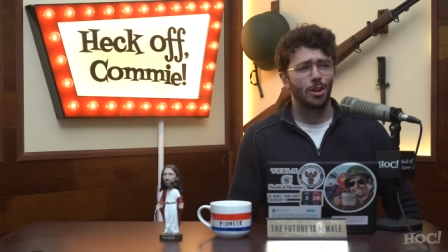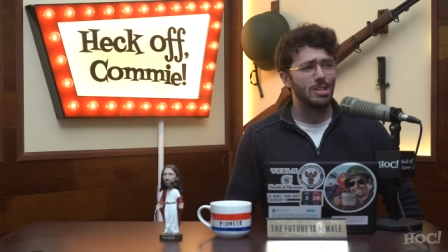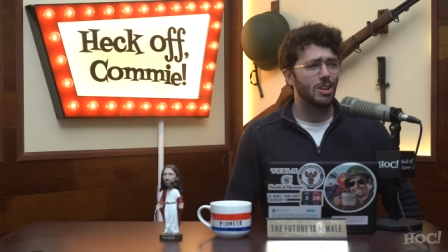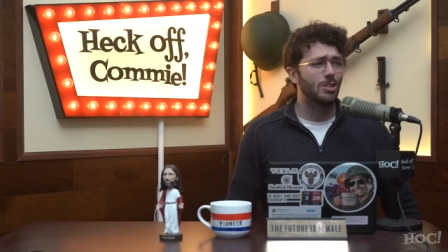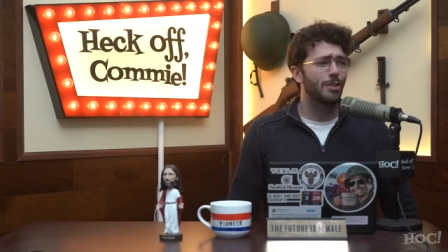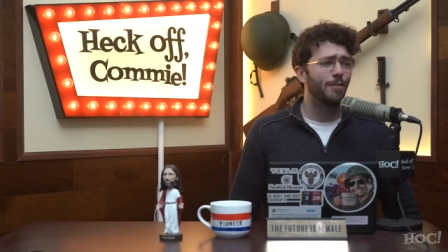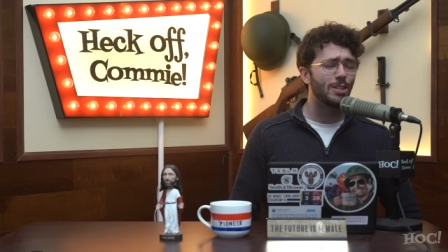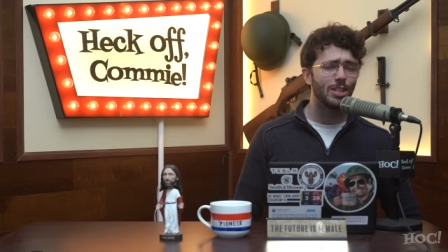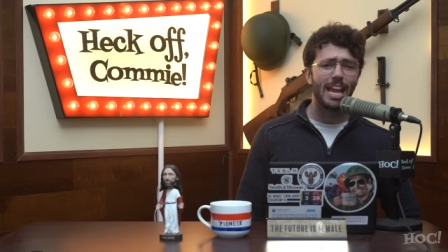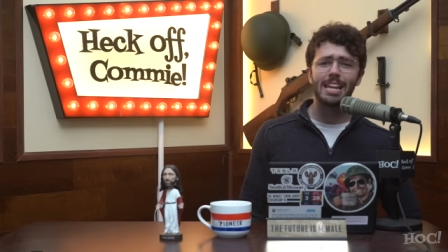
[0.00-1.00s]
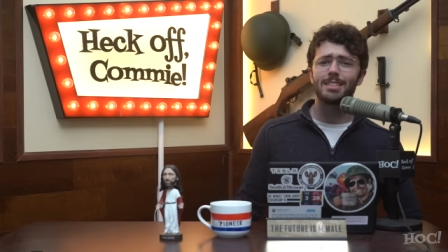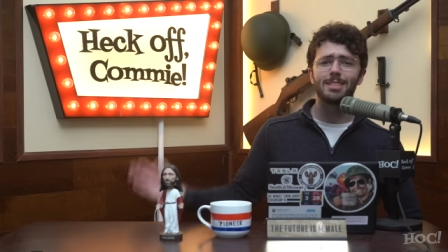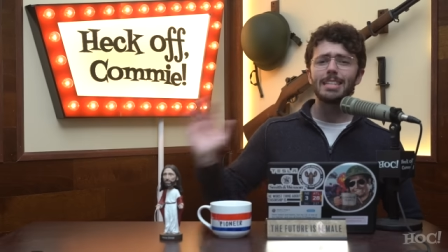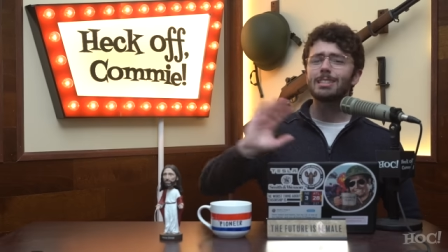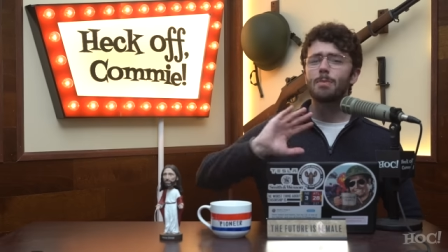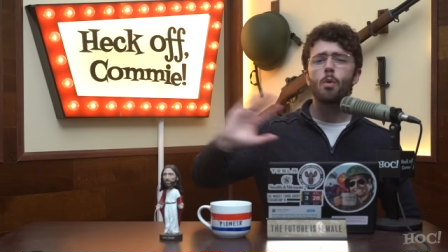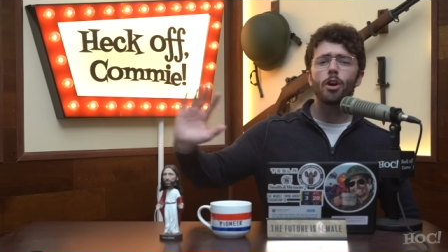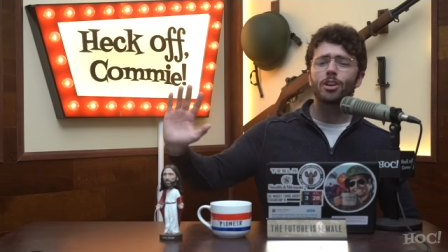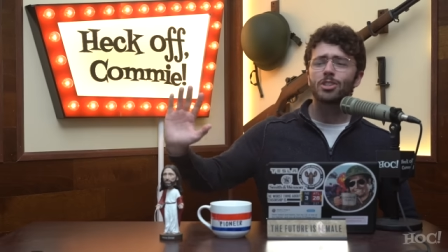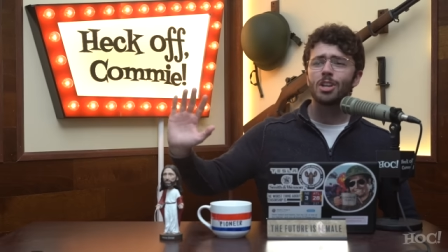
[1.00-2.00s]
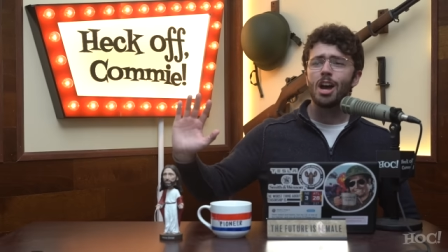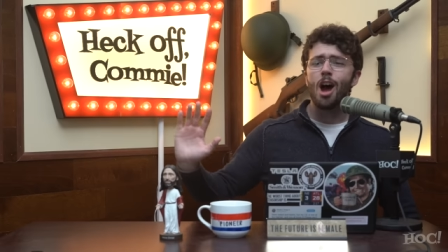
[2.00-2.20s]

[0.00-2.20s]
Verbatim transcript: He's unsophisticated. The system works.